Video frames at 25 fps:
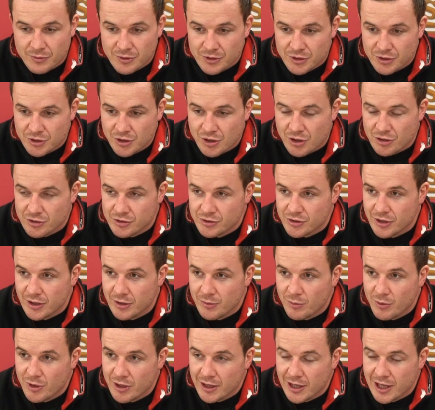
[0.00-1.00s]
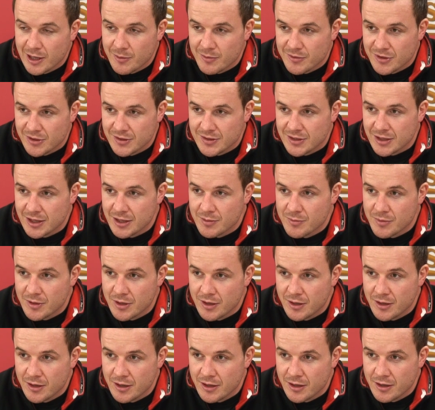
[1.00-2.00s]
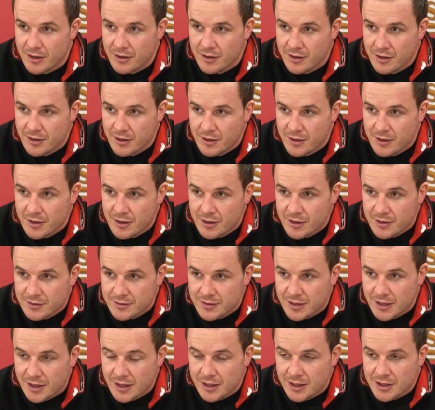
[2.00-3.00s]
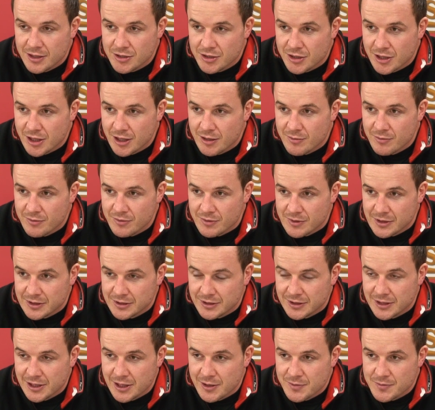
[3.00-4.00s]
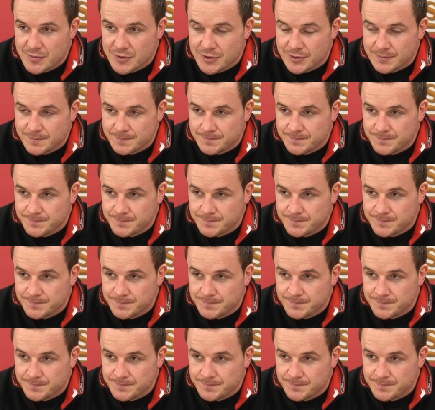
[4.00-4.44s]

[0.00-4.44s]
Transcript: we're just concentrating one game at a time and taking each game as it comes.